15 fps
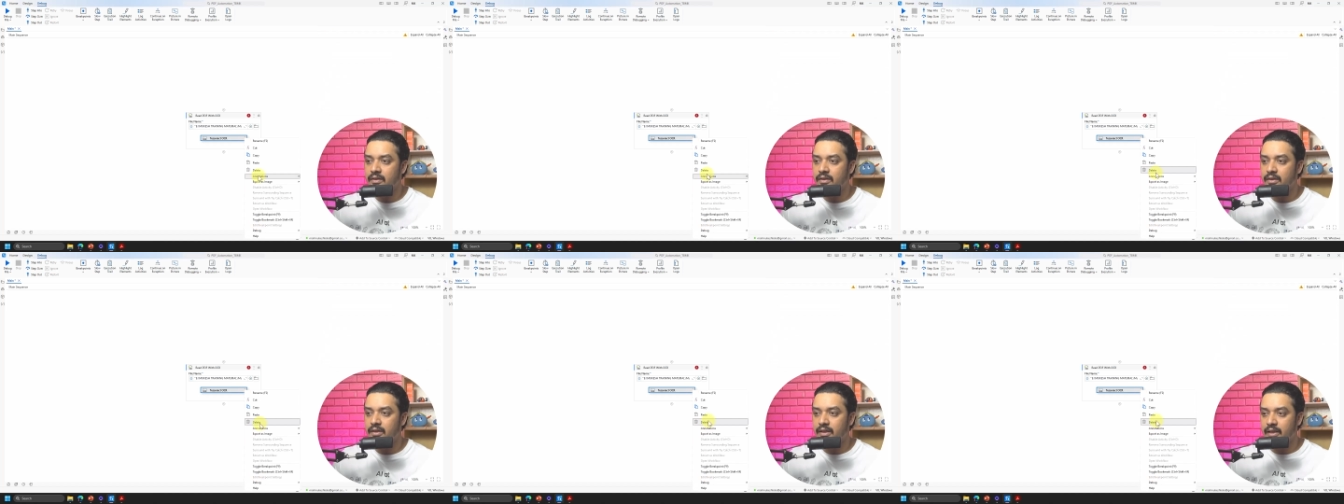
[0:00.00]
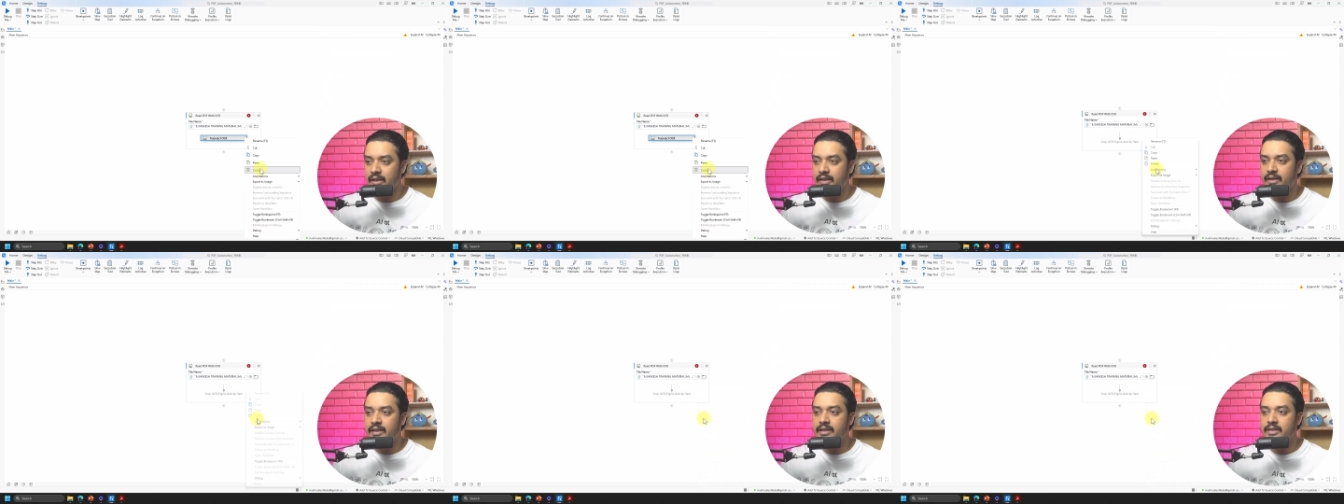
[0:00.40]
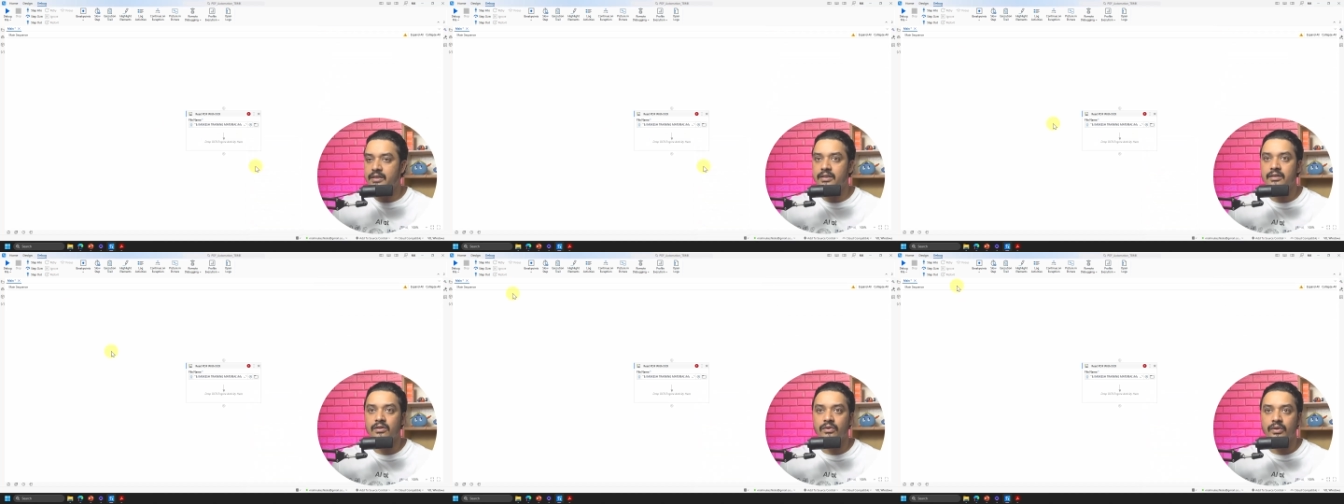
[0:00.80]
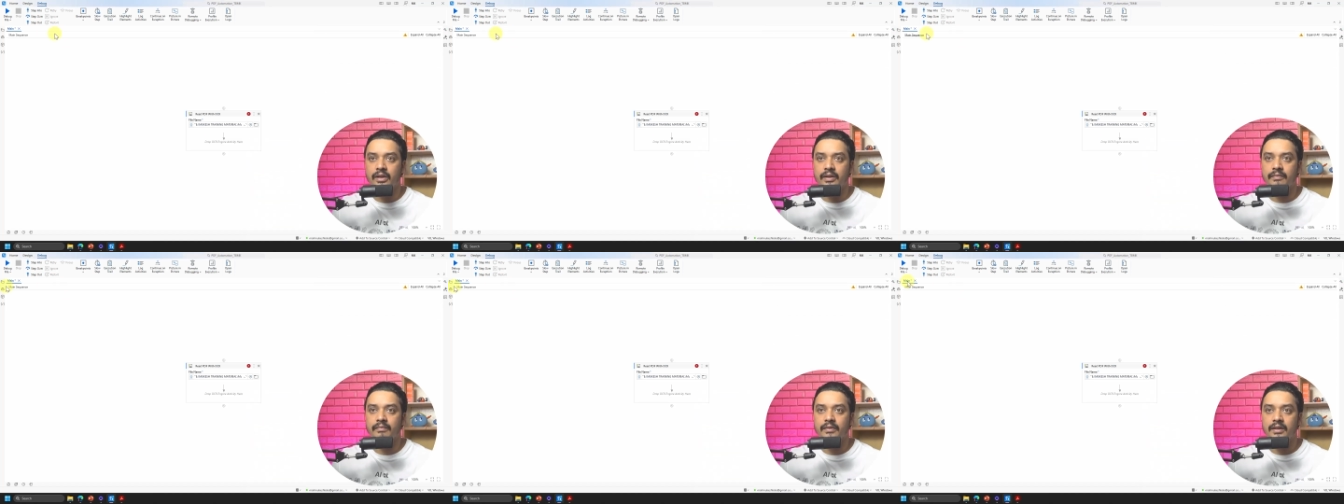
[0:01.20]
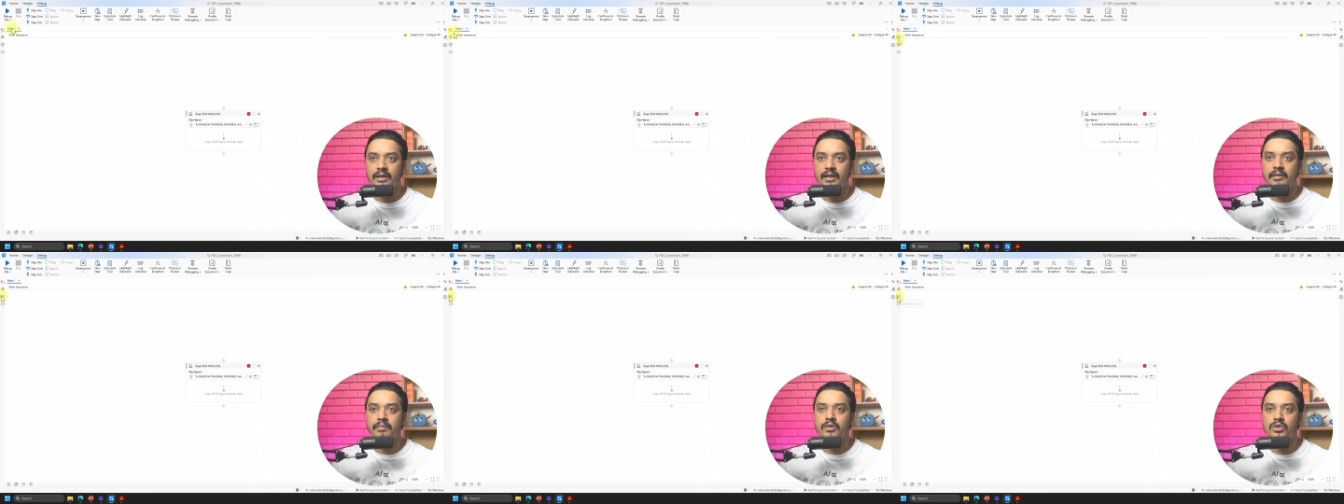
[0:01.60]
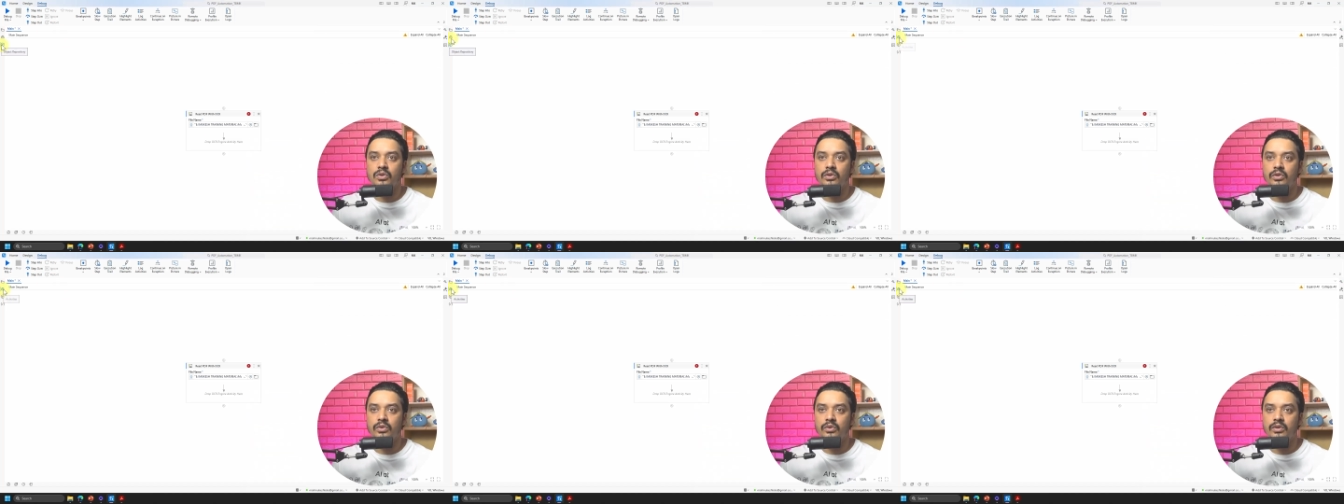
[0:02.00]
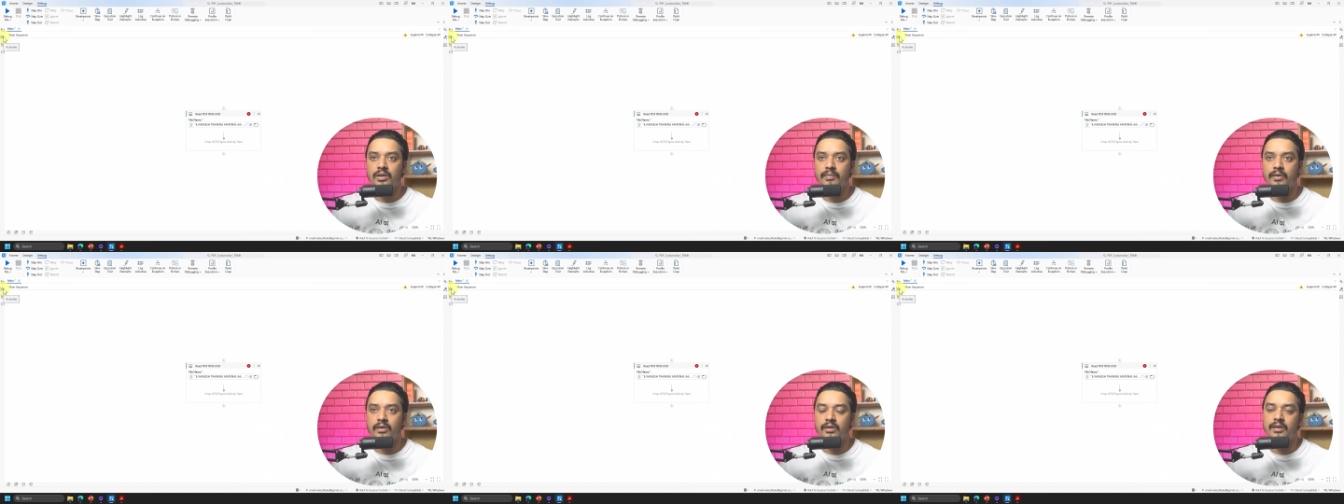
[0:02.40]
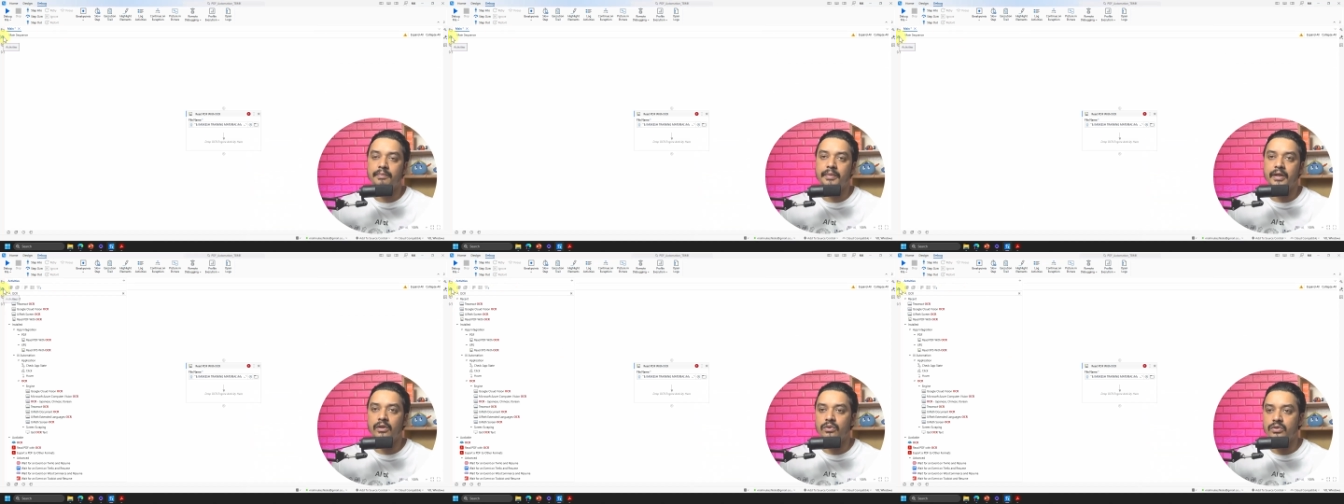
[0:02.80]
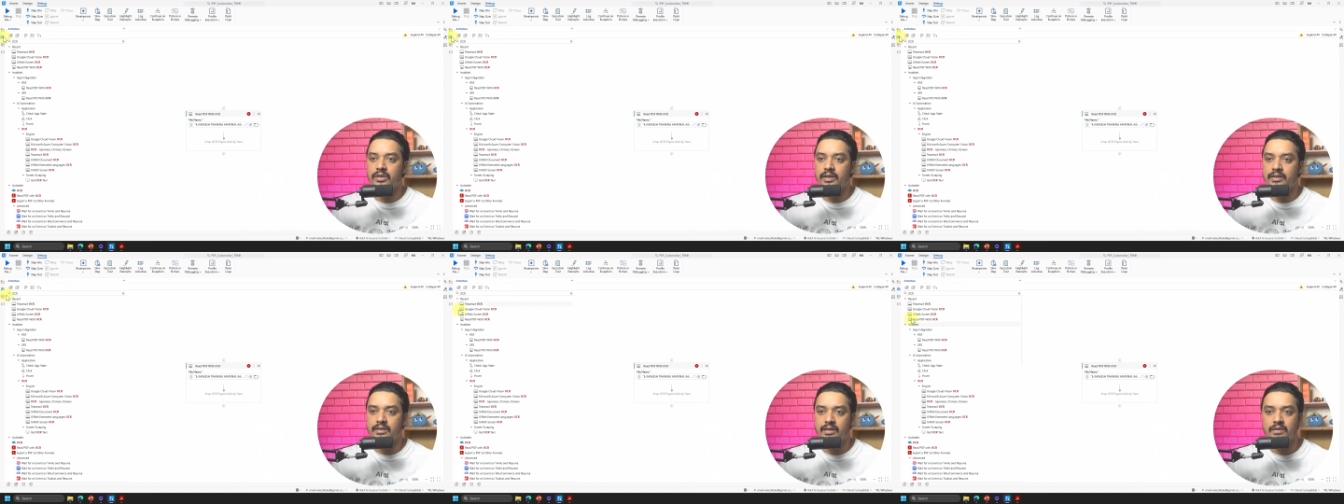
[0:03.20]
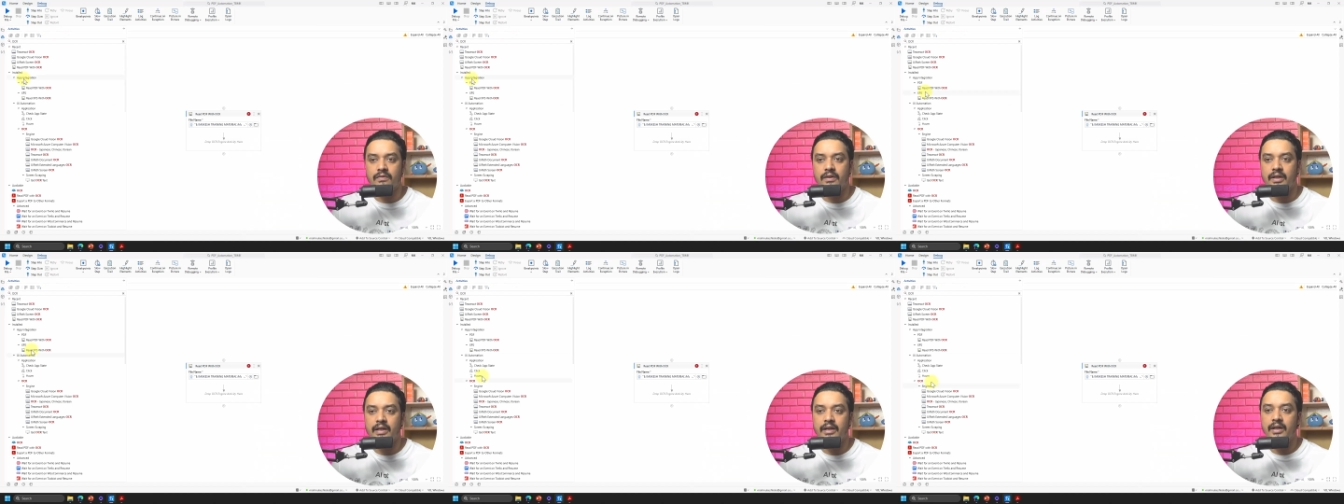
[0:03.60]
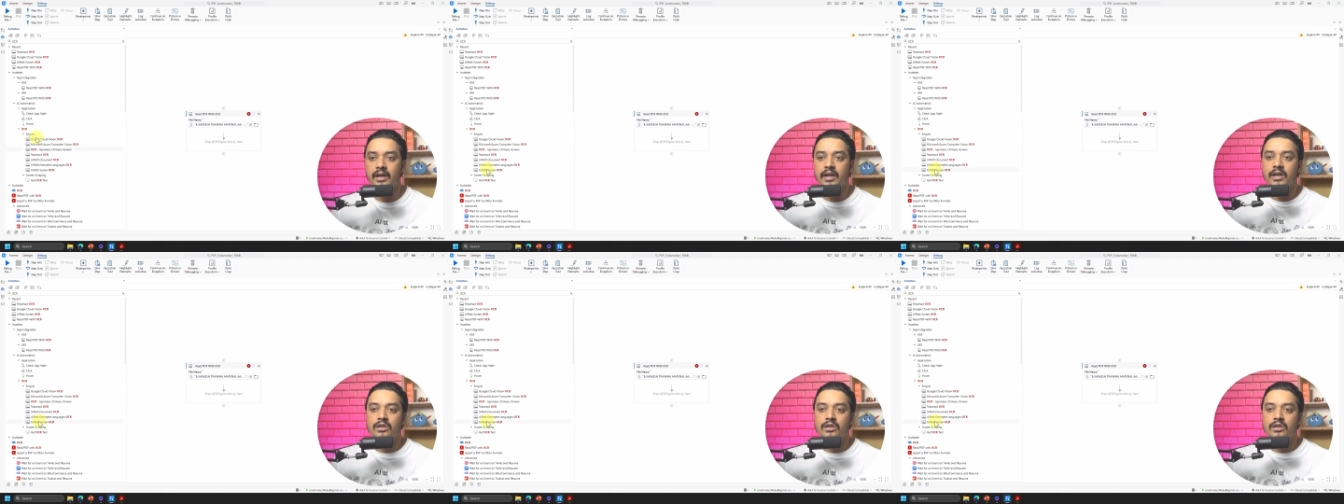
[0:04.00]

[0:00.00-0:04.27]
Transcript: delete this, okay, let me show it to you about the paid OCRs as well, right?